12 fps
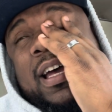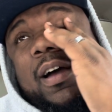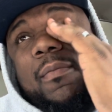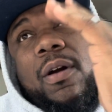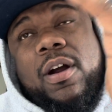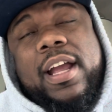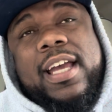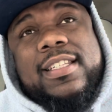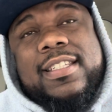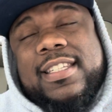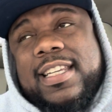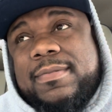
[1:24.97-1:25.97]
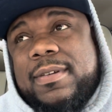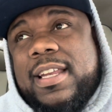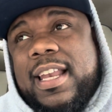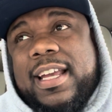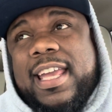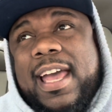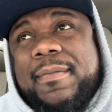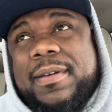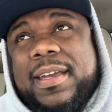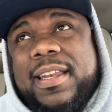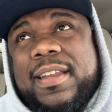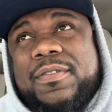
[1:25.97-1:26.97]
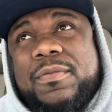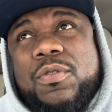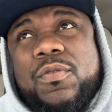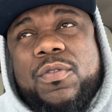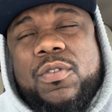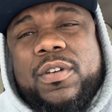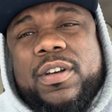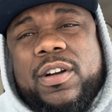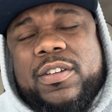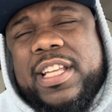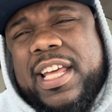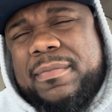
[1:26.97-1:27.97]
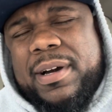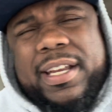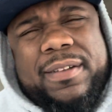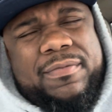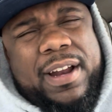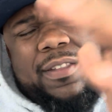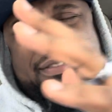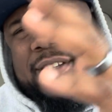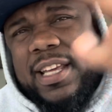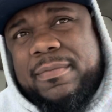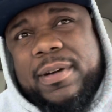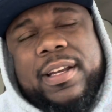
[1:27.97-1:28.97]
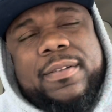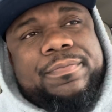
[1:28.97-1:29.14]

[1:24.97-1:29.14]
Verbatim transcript: Amari has a $6 million cap hit. If you move on, or dead money, rather, dead money.